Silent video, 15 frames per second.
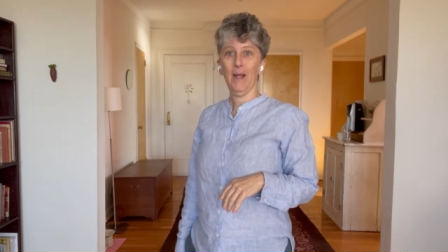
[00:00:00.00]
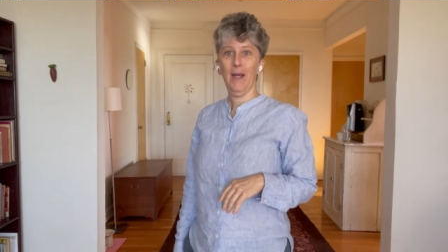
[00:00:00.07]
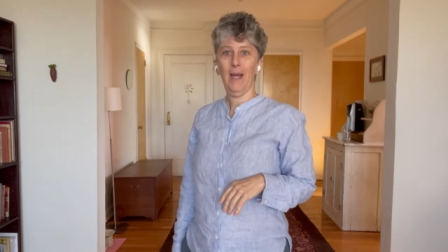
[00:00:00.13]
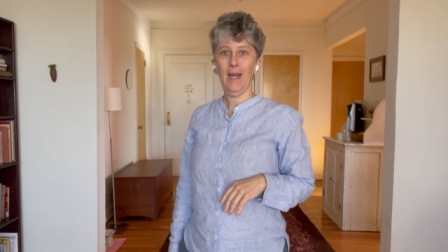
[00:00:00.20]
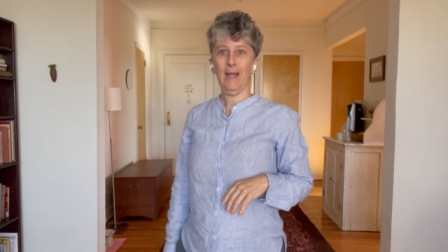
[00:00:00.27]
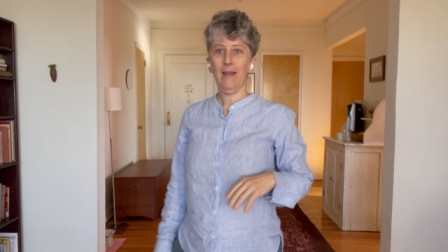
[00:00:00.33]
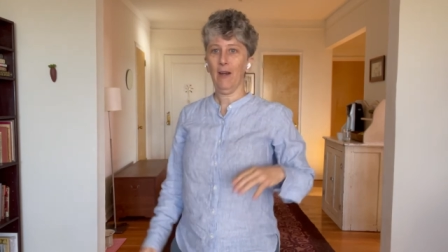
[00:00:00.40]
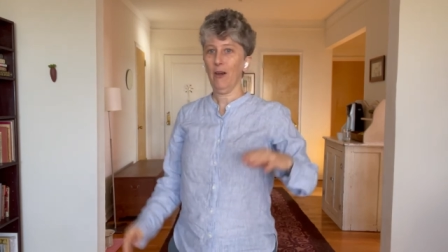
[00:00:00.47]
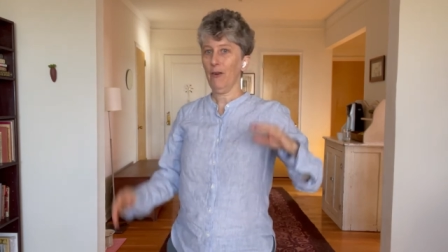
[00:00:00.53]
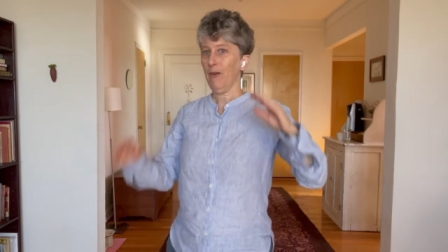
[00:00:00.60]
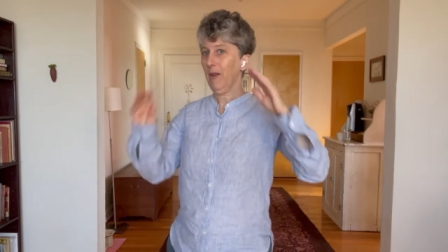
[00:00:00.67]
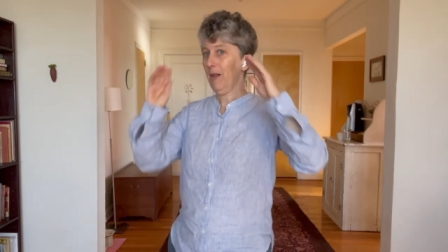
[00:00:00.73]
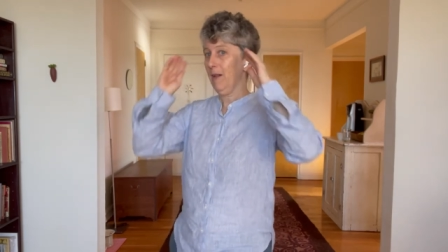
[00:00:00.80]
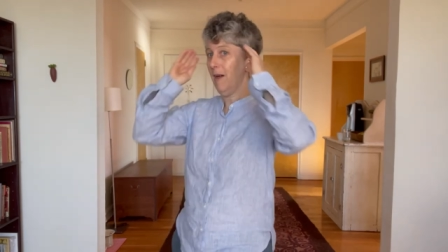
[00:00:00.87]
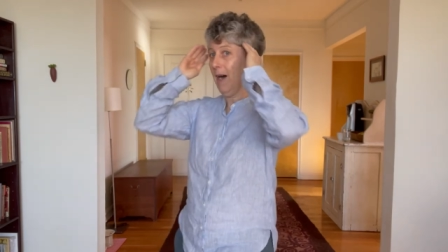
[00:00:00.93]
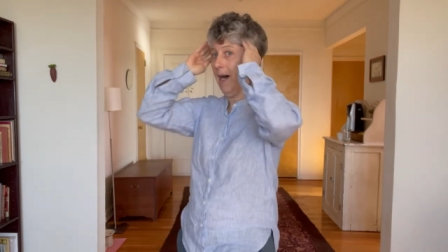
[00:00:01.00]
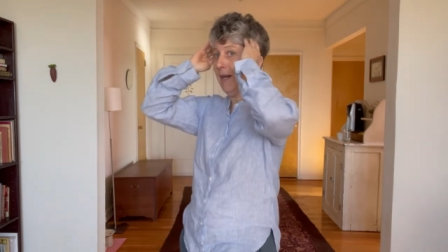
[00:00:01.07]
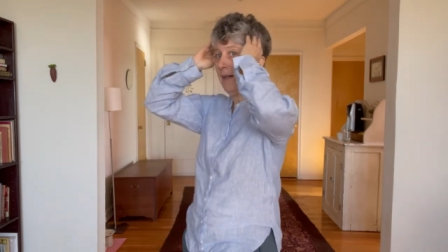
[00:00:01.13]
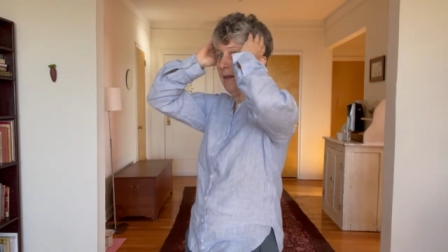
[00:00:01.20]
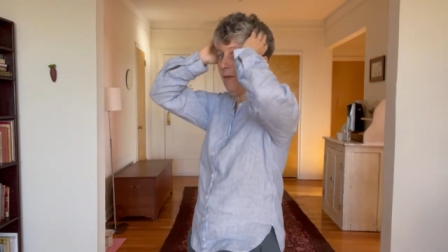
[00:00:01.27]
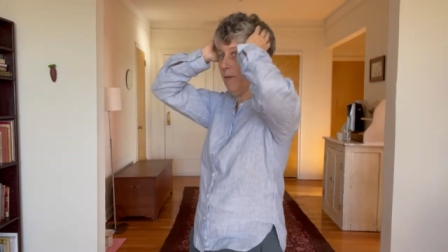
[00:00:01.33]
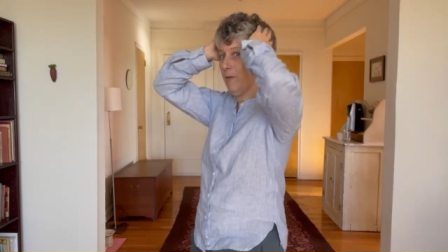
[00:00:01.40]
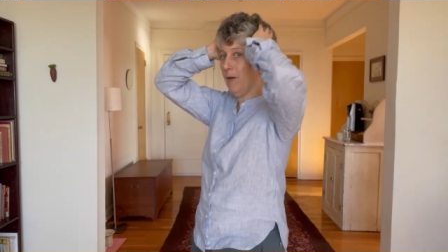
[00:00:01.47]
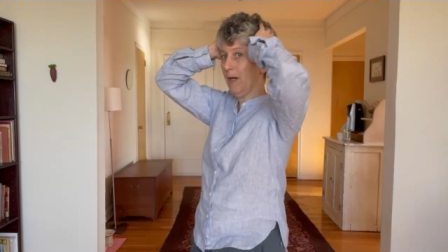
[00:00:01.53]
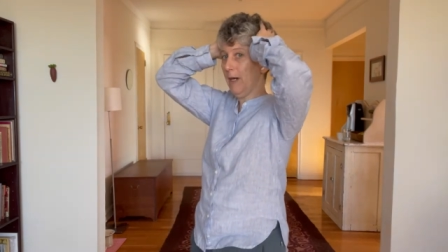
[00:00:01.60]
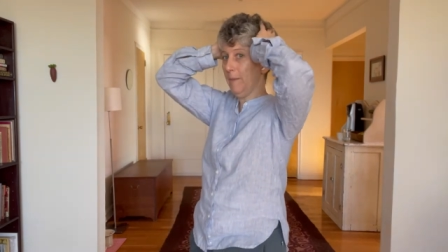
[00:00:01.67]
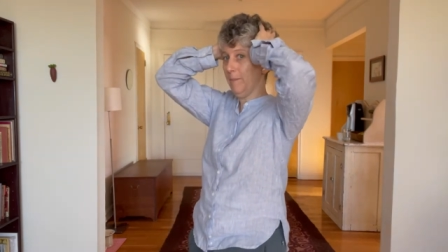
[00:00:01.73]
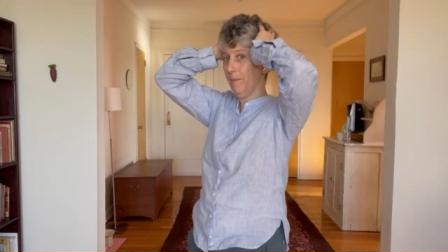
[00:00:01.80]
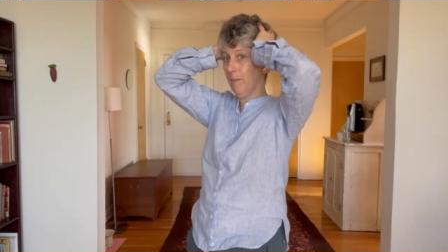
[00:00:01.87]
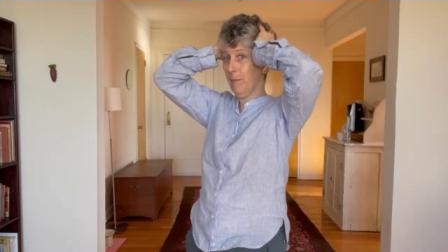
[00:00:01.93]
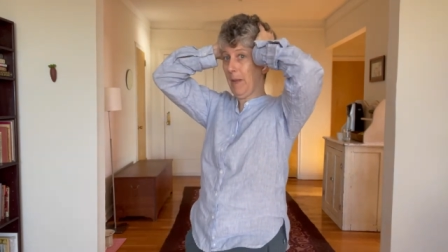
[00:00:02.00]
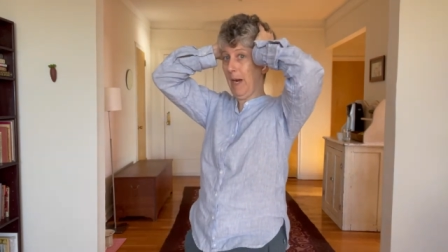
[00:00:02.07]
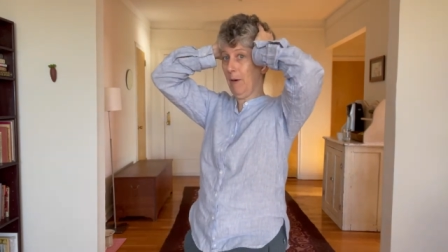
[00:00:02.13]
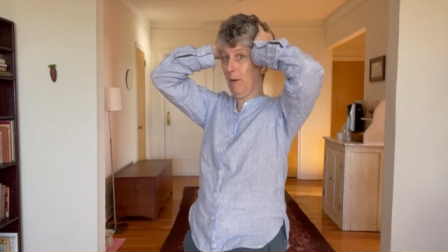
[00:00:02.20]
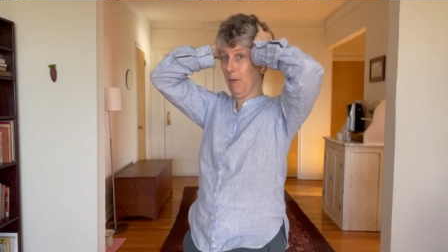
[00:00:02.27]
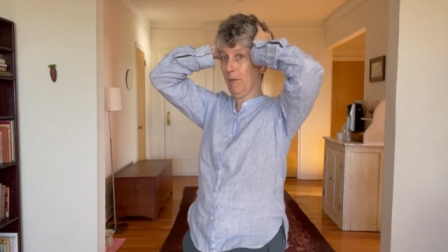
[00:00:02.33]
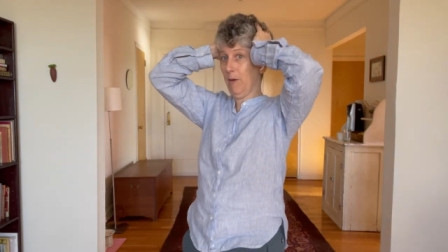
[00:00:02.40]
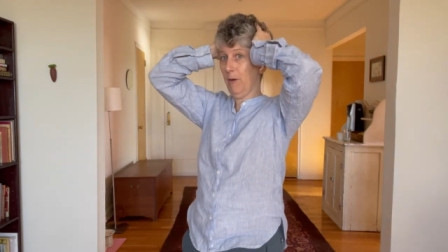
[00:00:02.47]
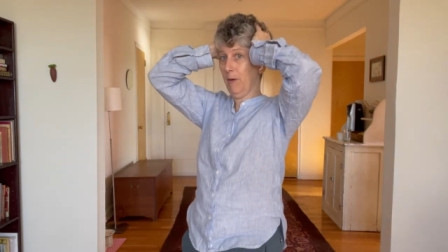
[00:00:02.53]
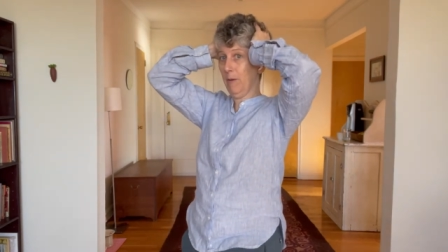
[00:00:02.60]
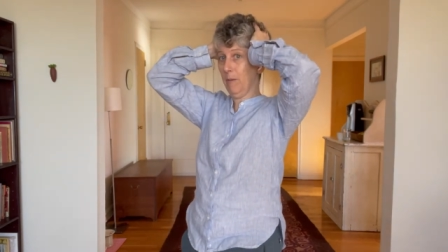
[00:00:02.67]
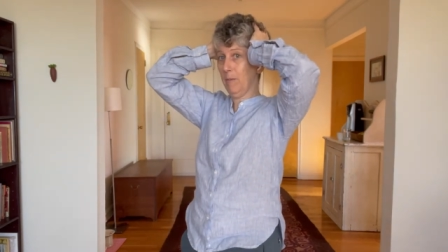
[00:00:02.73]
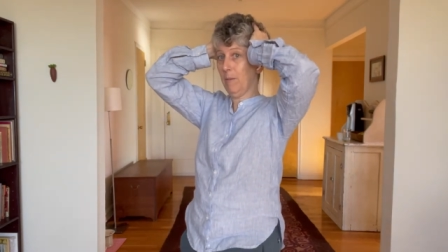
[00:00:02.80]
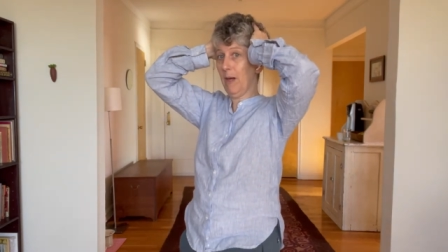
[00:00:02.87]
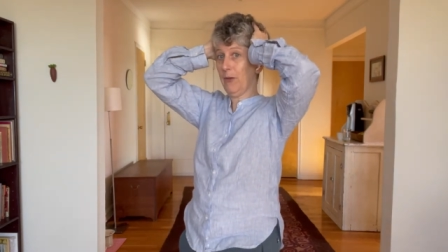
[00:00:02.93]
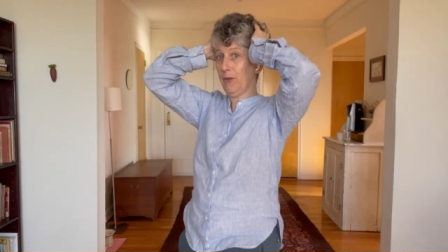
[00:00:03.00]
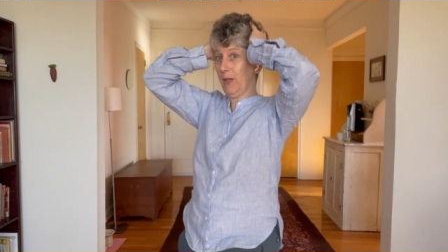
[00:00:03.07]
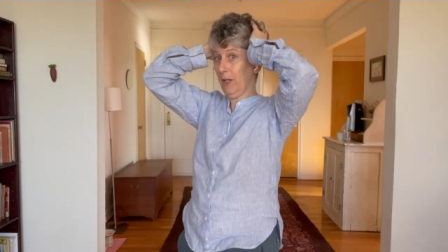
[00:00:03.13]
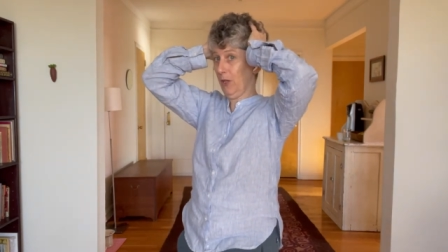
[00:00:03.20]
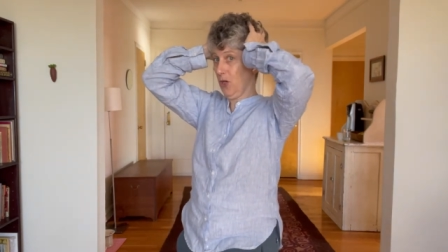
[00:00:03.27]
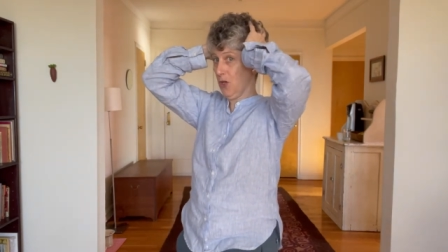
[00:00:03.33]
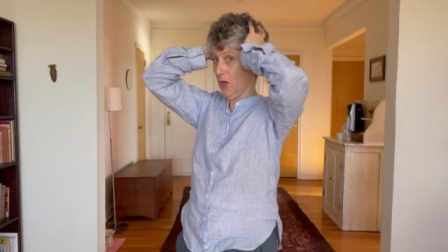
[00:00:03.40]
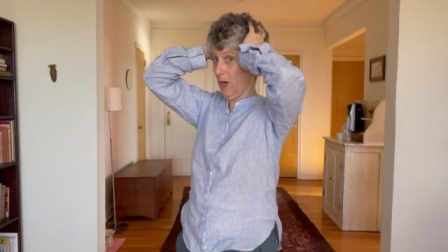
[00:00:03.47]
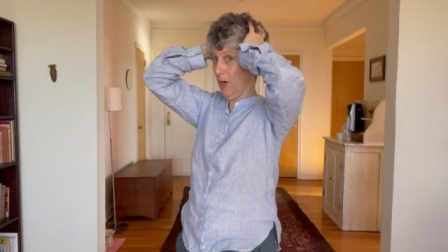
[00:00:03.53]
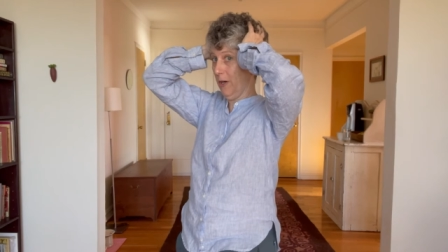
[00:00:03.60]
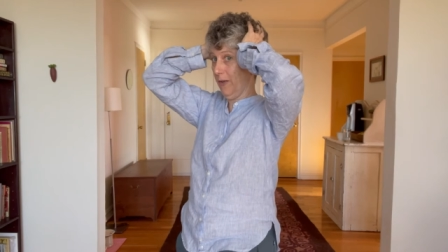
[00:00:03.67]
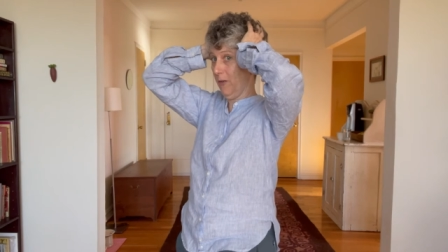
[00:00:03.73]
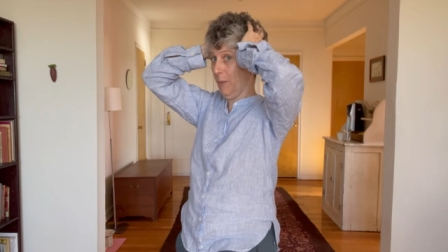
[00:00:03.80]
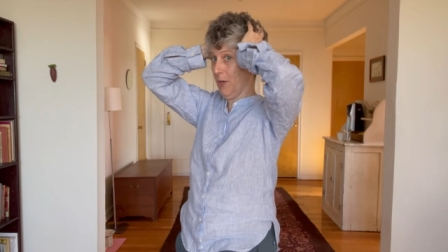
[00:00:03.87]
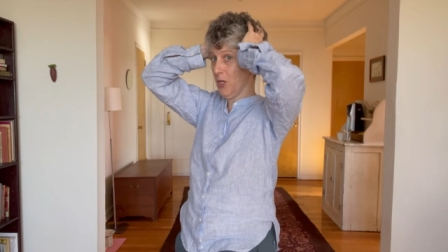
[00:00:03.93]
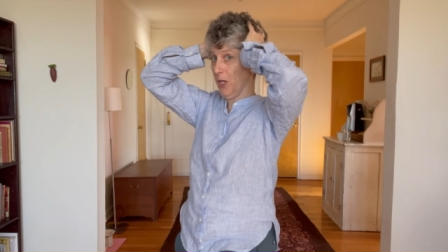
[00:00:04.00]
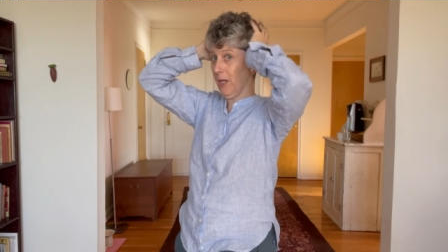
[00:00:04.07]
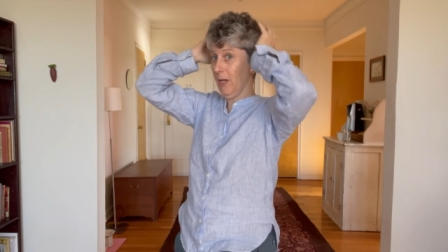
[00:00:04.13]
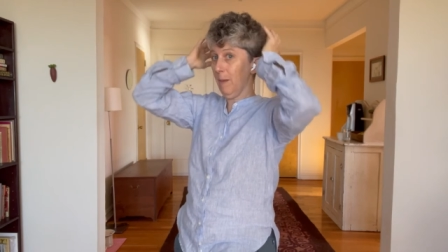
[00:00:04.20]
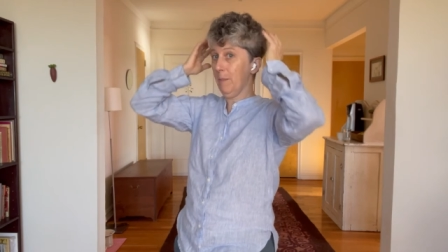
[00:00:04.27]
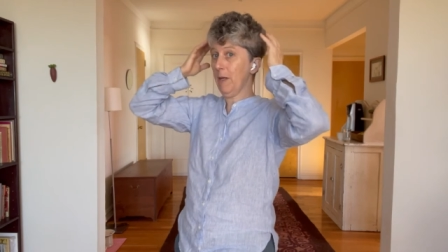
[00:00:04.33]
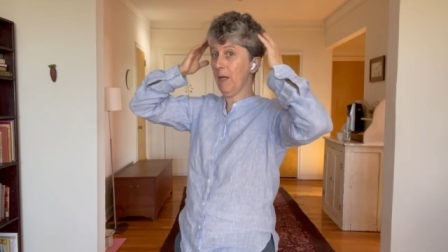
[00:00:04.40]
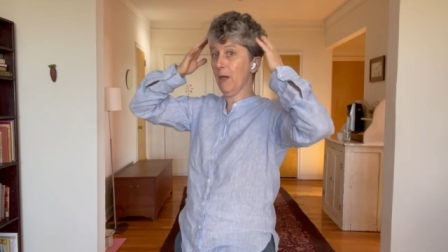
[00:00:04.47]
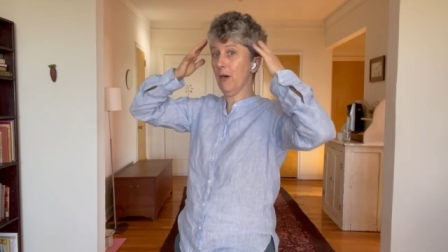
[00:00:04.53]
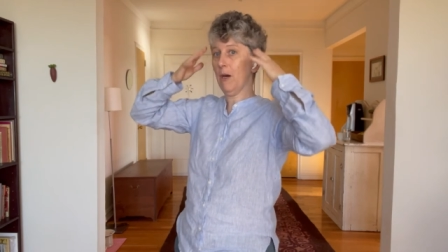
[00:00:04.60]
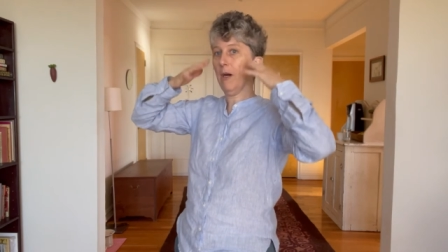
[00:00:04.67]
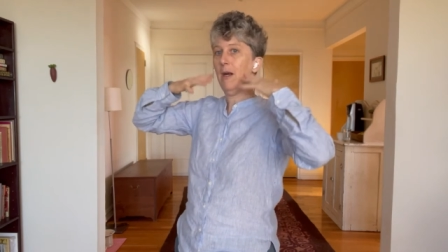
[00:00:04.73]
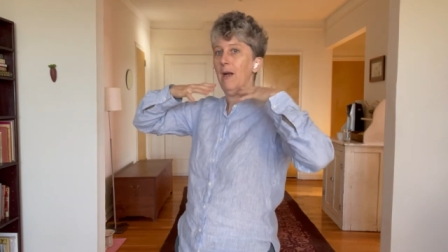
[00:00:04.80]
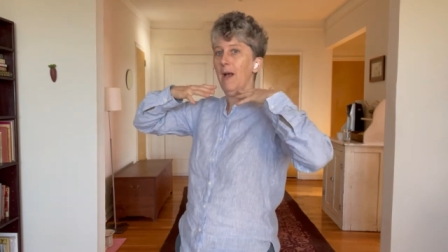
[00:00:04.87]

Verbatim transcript: And there's a lot of um, powerful musculature, especially up here,